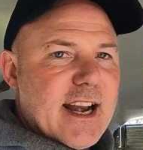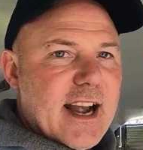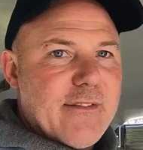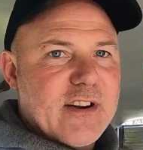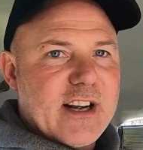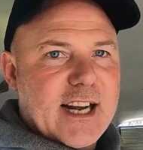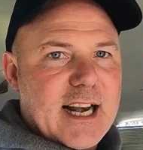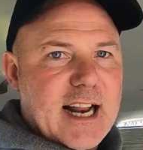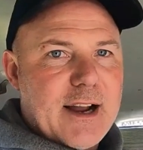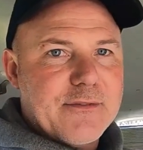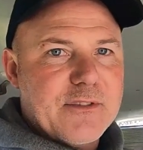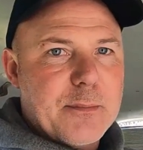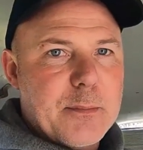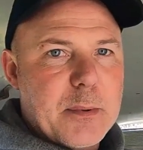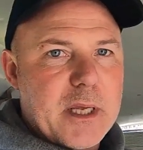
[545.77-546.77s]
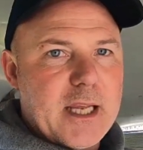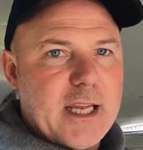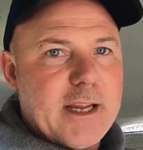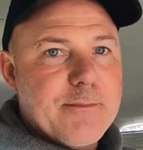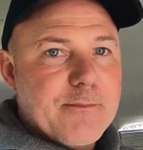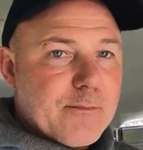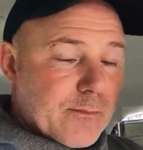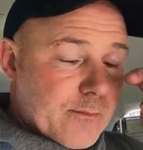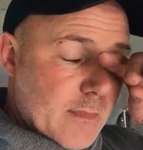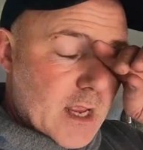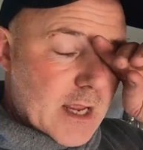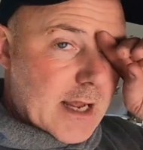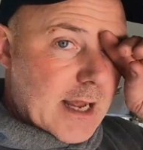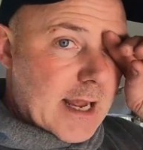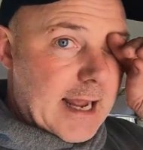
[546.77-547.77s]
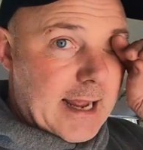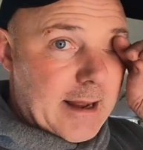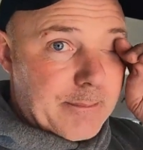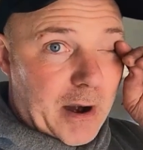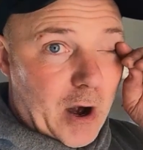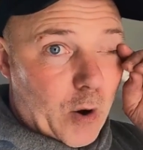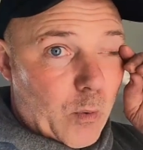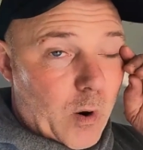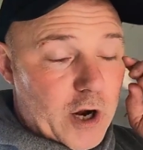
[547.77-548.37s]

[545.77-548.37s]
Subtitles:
Everything will have to be power